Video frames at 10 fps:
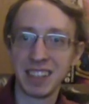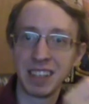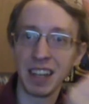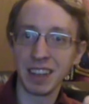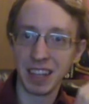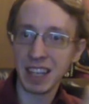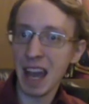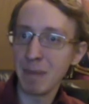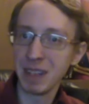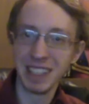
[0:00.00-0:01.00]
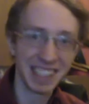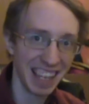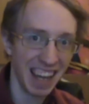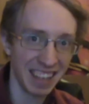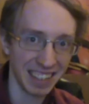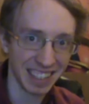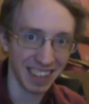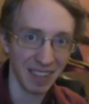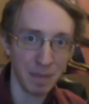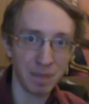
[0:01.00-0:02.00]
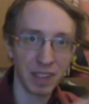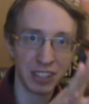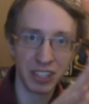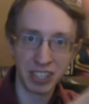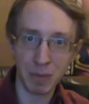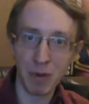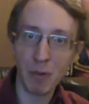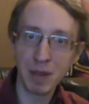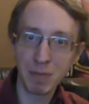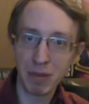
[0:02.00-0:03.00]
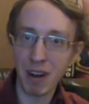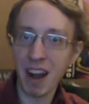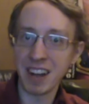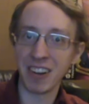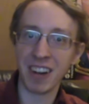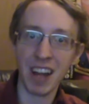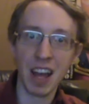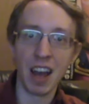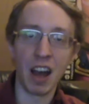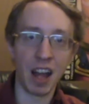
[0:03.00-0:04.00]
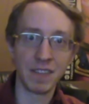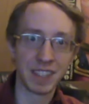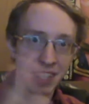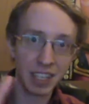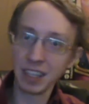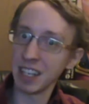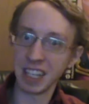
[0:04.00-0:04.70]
the captain says, just a moment prior, I've seen the